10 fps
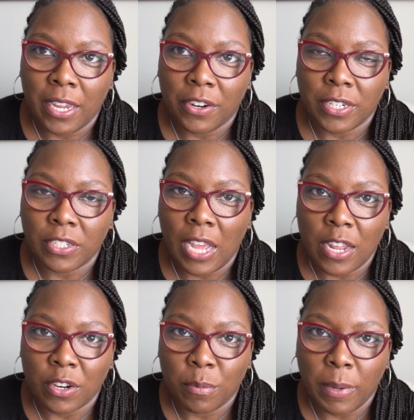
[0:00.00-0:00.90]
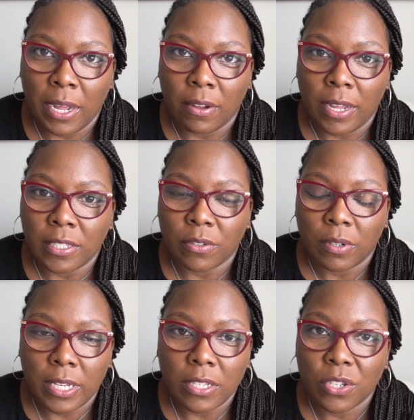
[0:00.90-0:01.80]
hearing chatter about as it
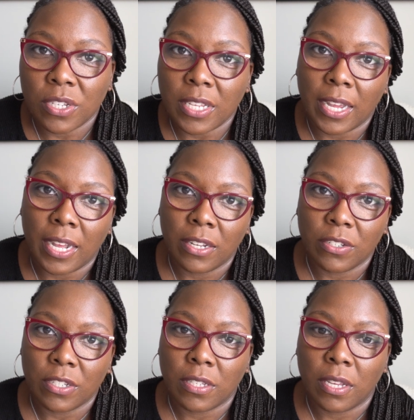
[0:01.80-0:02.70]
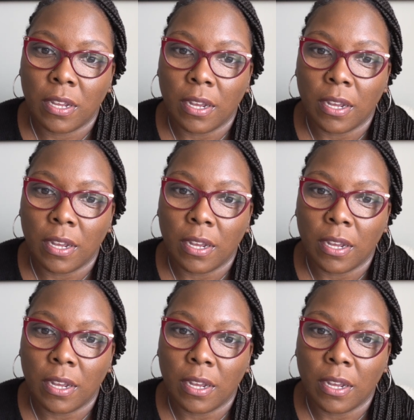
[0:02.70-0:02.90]
relates to a psychologist